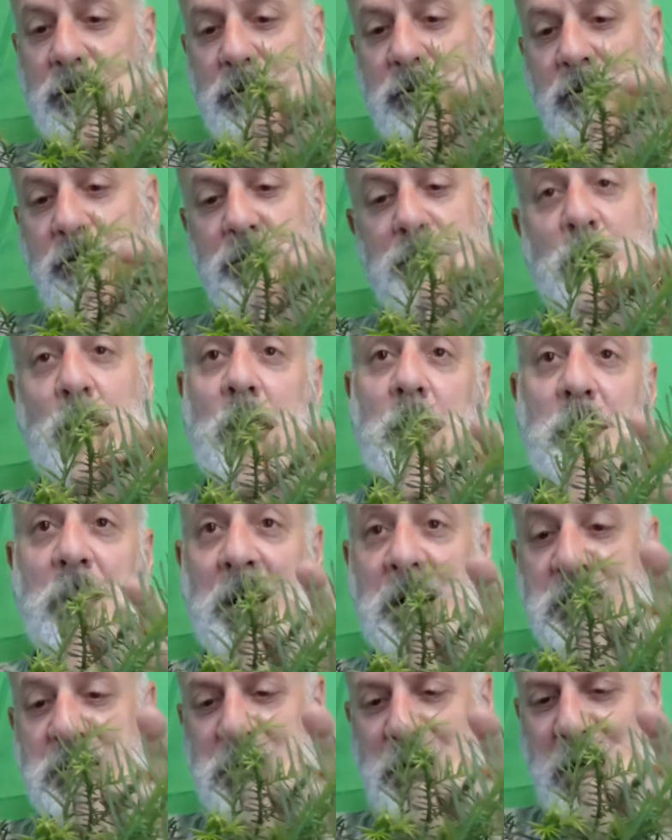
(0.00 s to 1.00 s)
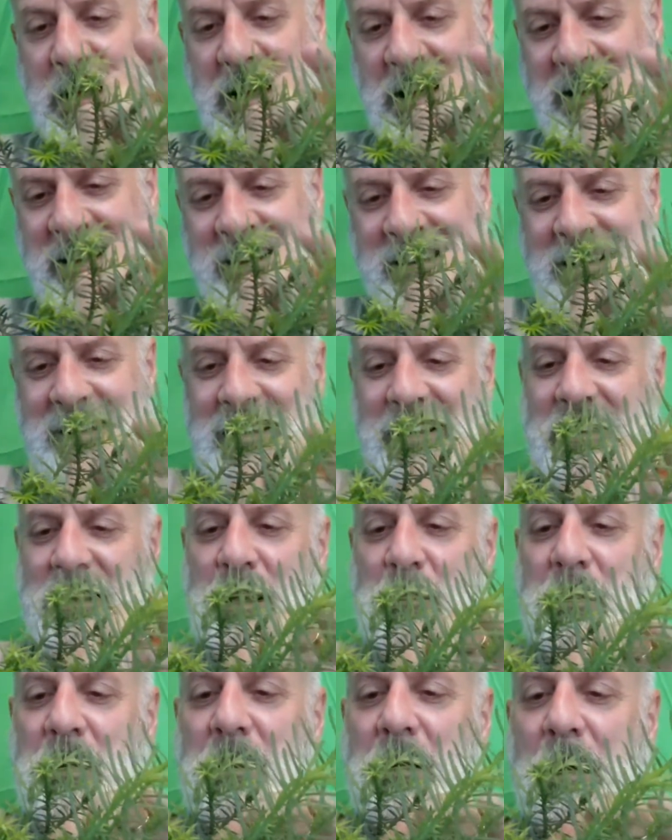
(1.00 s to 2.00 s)
for doing bonsai,
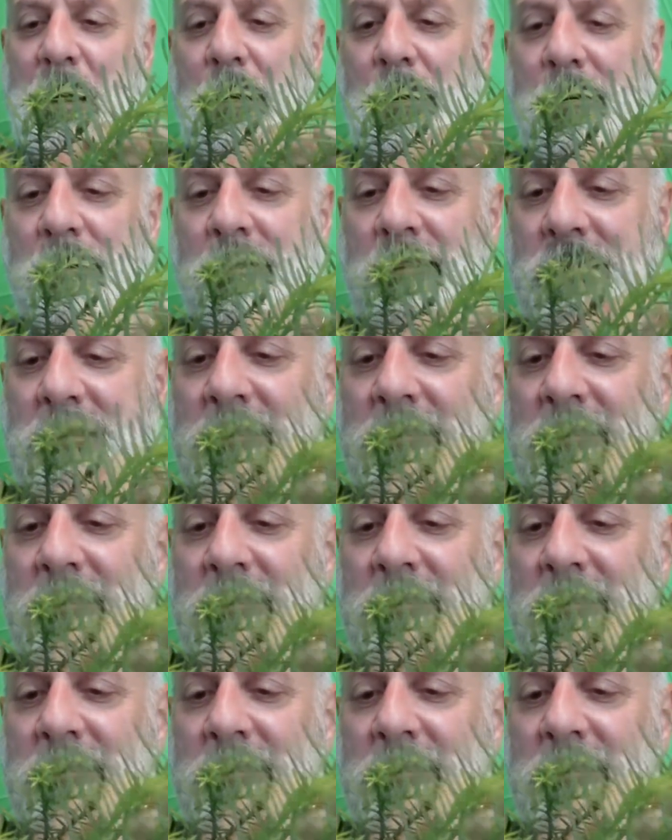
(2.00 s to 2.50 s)
let me know.